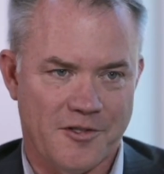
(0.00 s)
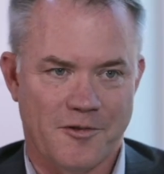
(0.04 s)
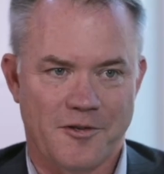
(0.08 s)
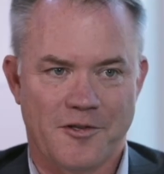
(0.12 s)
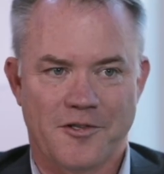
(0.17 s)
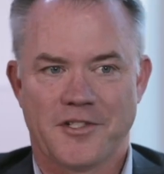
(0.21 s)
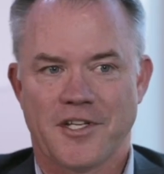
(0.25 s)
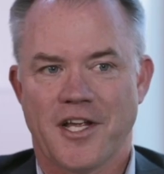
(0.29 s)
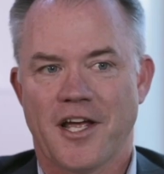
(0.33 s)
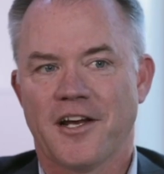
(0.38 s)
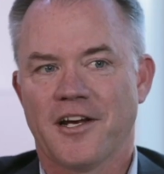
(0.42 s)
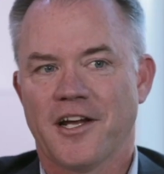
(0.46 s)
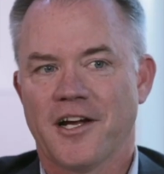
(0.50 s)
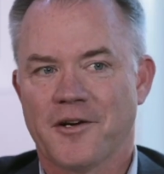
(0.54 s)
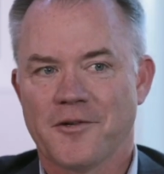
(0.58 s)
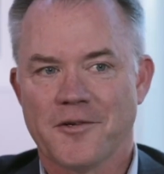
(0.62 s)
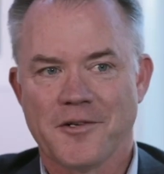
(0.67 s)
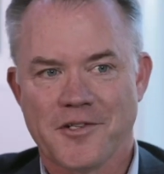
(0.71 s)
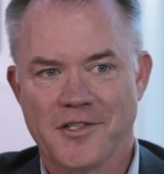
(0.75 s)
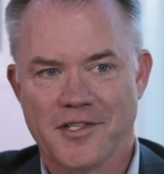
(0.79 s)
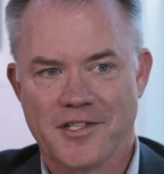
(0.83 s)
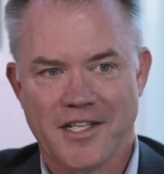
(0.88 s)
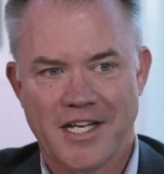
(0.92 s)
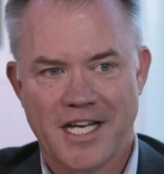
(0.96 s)
or 10
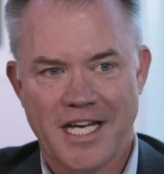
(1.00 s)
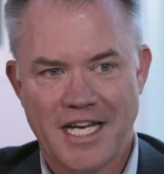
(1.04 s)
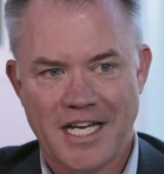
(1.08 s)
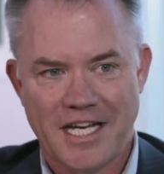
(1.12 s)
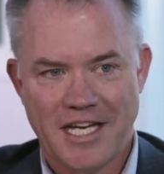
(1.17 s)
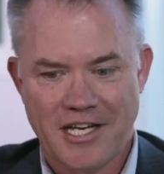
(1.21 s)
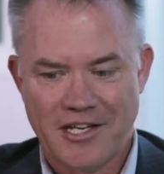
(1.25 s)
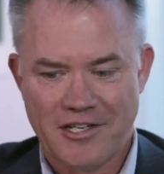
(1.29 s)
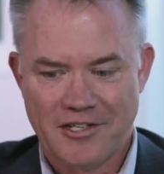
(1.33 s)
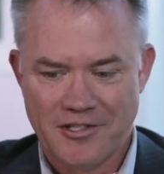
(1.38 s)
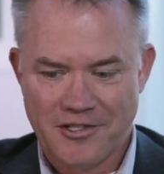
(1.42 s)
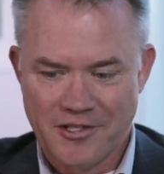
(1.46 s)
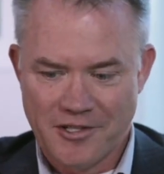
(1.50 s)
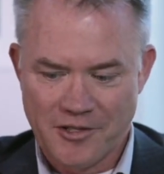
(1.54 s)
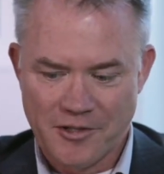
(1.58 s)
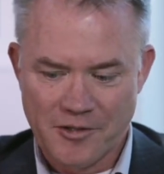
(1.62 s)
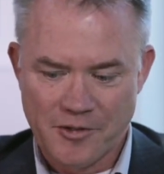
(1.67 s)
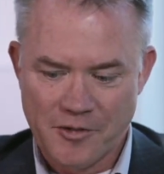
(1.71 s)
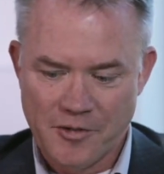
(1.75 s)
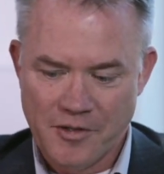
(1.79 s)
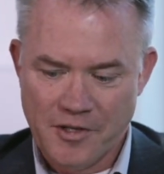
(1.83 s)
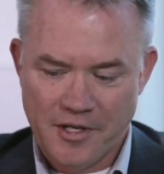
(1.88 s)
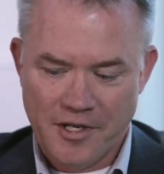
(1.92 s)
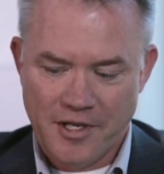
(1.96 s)
hours a day
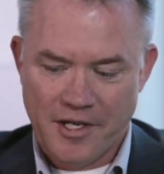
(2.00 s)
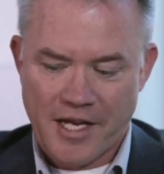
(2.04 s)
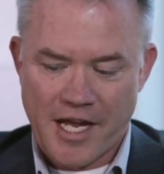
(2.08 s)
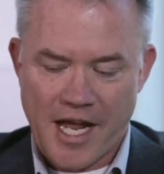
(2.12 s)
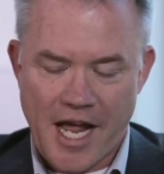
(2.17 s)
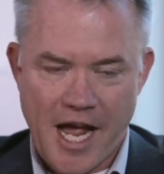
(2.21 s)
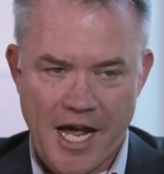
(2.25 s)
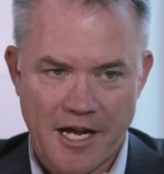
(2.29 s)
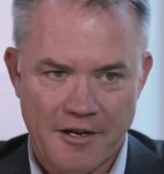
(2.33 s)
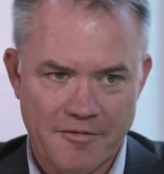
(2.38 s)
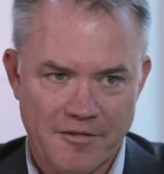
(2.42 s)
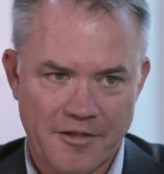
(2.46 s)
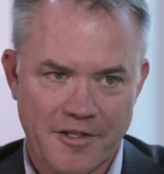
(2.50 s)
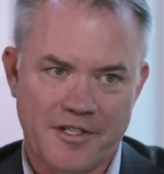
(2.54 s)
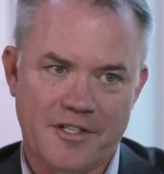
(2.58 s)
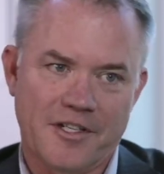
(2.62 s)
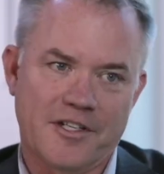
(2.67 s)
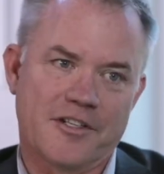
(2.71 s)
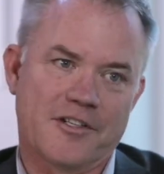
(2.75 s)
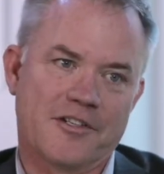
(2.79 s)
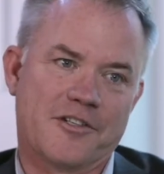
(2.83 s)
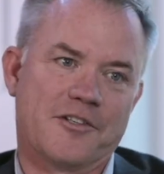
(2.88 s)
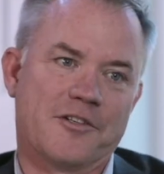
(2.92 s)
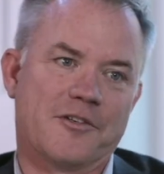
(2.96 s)
into
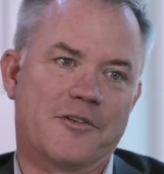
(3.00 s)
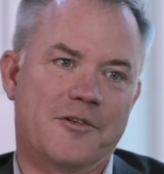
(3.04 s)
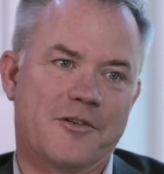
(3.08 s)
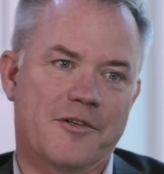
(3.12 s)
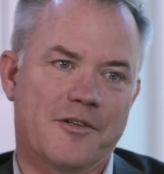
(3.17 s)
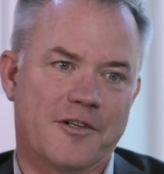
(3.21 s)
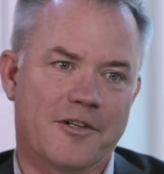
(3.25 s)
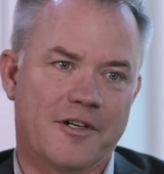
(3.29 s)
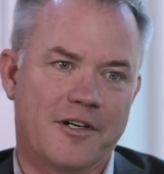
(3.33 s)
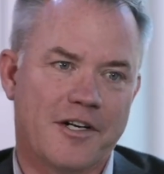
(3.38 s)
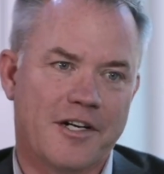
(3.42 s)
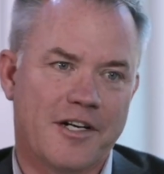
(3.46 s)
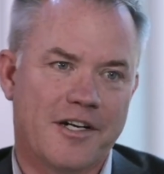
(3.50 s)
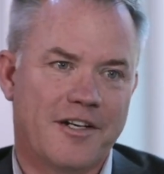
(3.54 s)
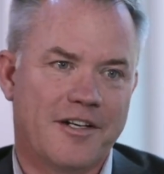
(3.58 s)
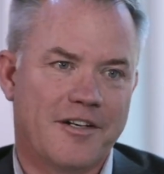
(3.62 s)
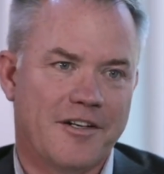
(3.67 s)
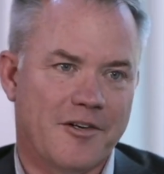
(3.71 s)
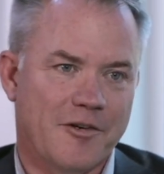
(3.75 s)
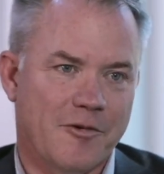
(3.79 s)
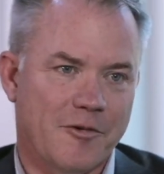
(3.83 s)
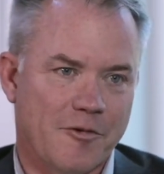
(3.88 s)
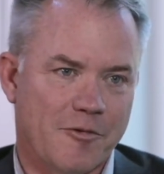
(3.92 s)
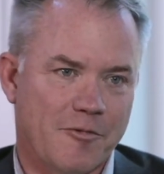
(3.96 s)
Advocacy or
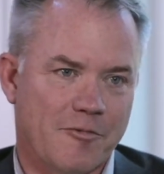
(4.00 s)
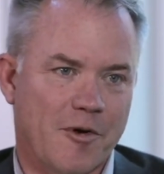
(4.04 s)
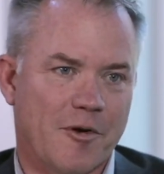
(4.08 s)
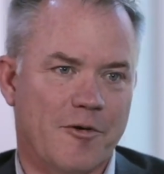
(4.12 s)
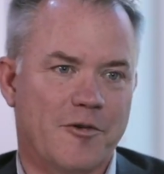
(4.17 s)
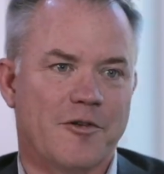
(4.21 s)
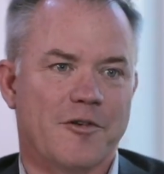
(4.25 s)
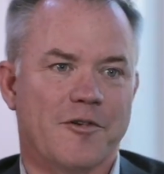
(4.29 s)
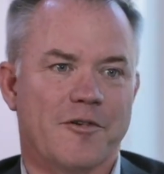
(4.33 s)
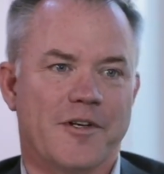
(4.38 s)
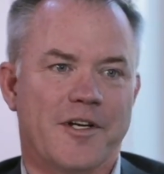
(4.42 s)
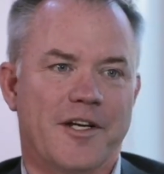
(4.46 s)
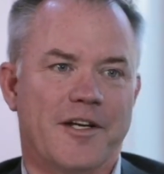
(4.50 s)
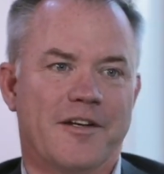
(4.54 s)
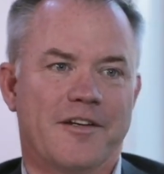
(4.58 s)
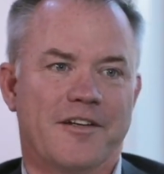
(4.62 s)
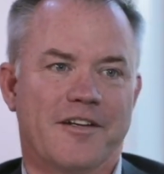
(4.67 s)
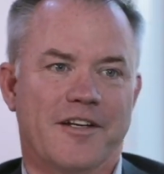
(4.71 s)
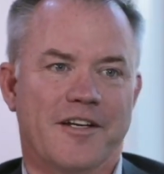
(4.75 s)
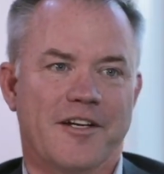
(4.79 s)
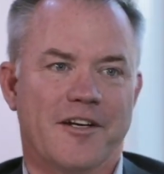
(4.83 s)
Rotary.